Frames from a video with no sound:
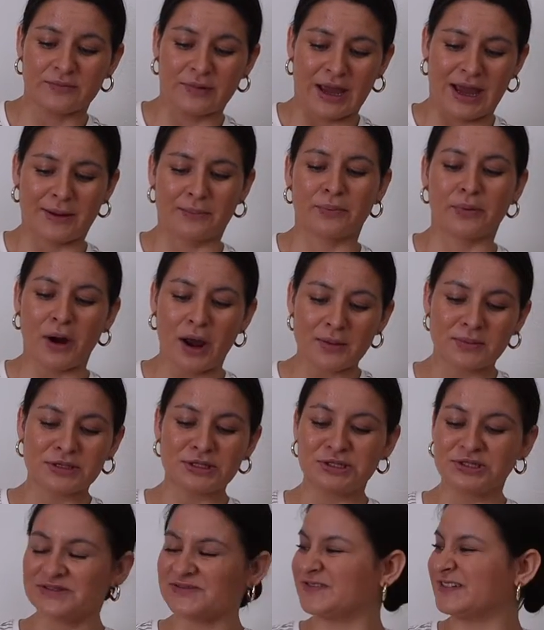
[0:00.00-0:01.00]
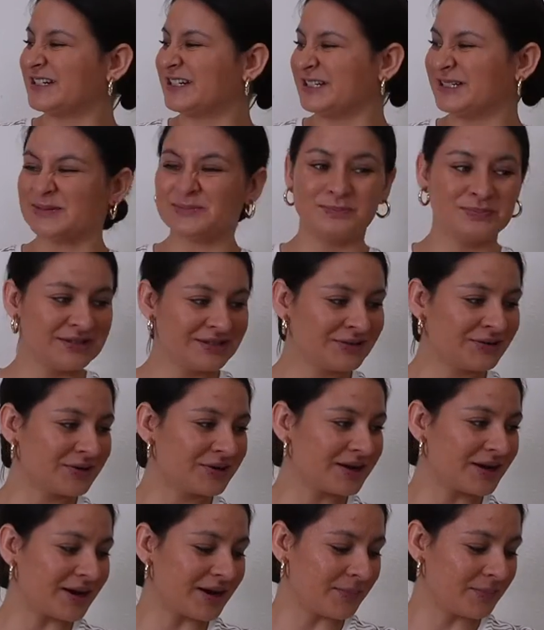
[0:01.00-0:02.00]
I probably should have gotten a bigger
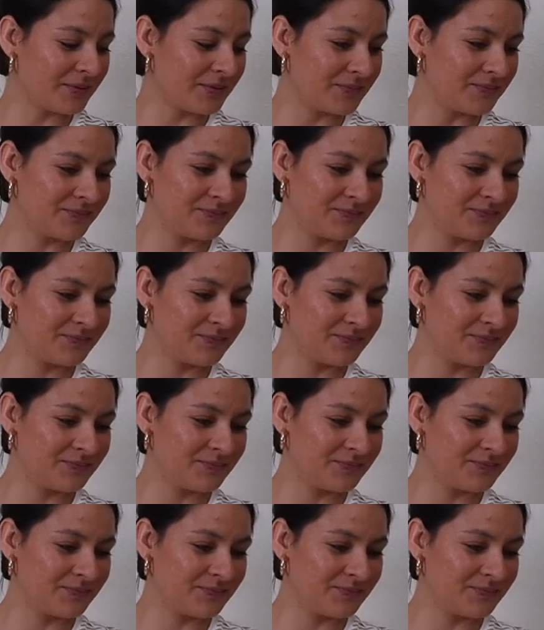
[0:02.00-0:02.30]
cup